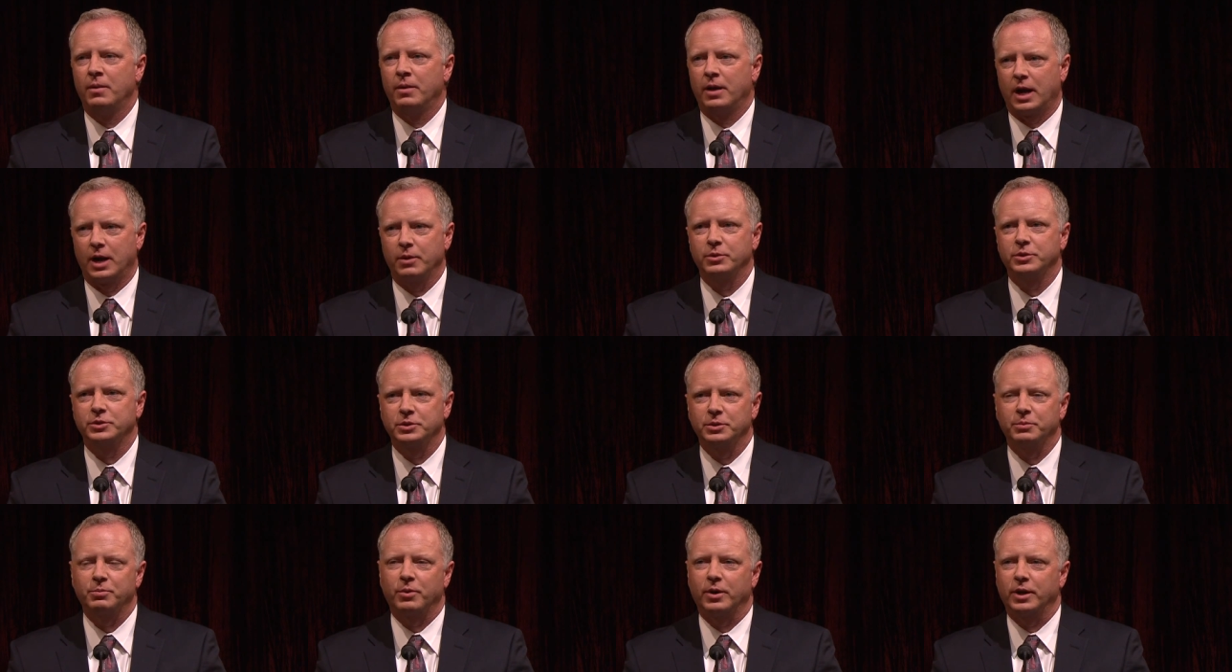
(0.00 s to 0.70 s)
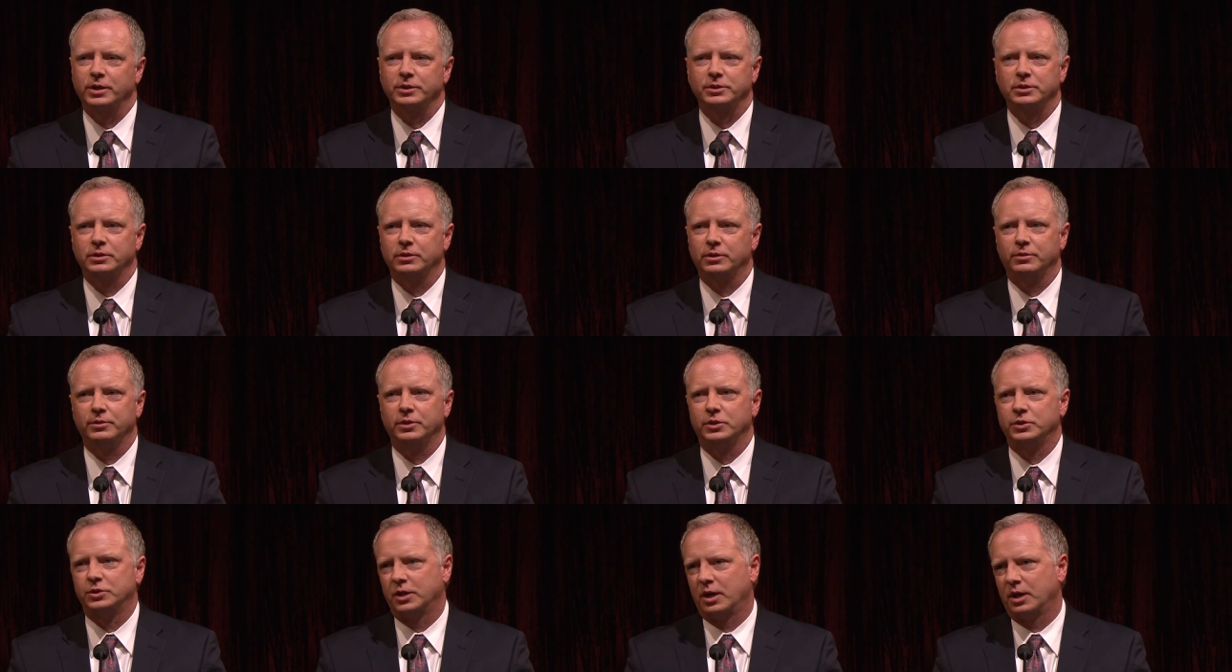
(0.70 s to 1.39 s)
I was surprised to learn
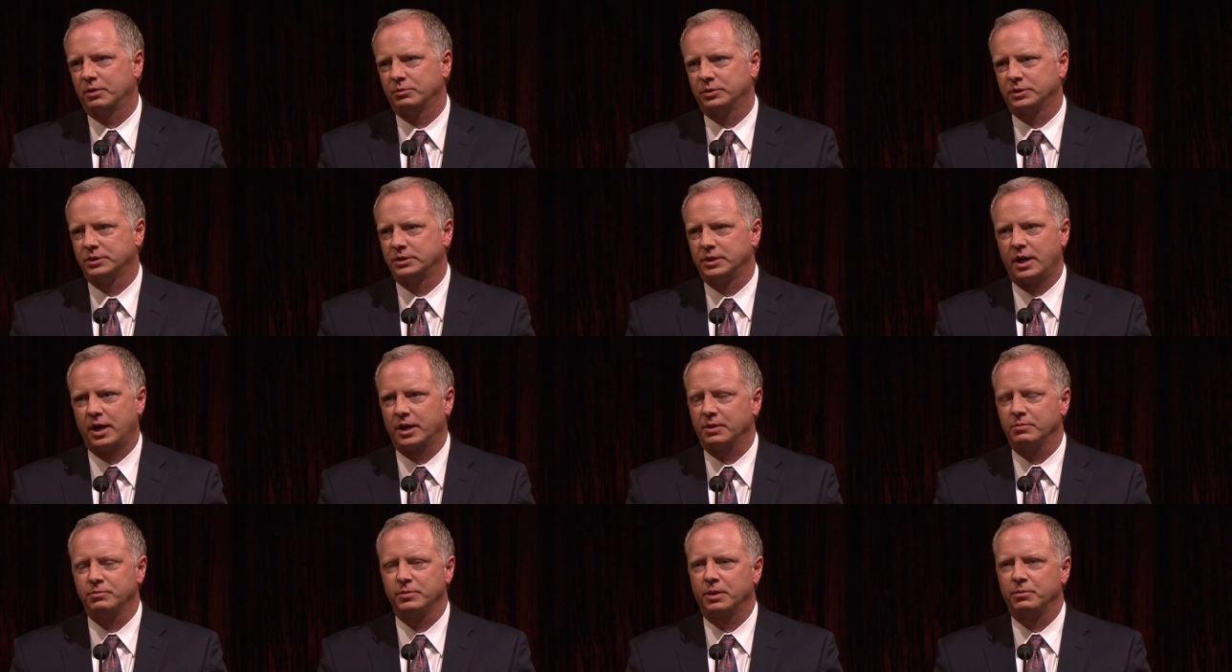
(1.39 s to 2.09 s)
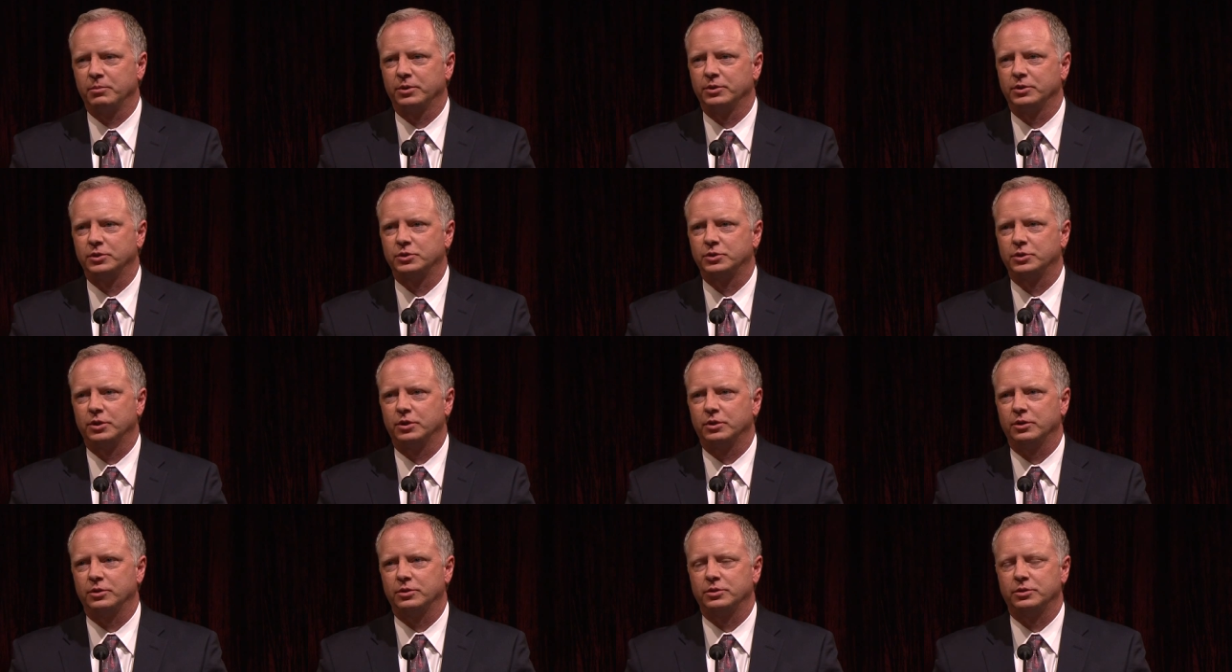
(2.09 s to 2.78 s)
that John was not a member of the
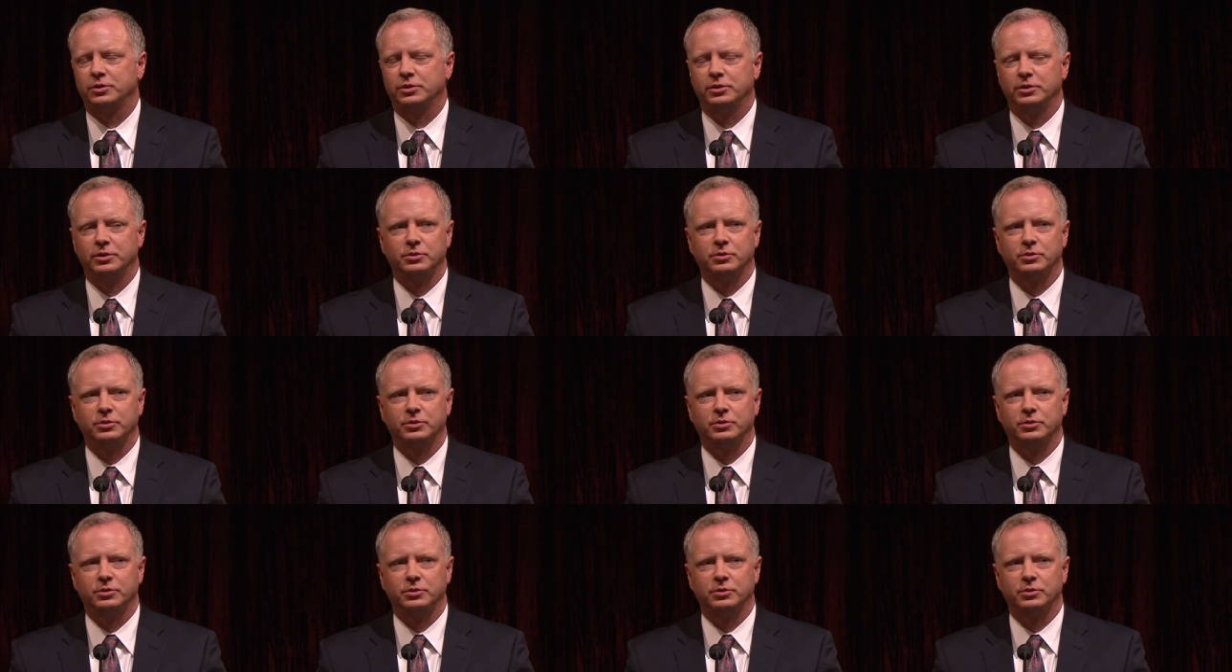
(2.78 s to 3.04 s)
church.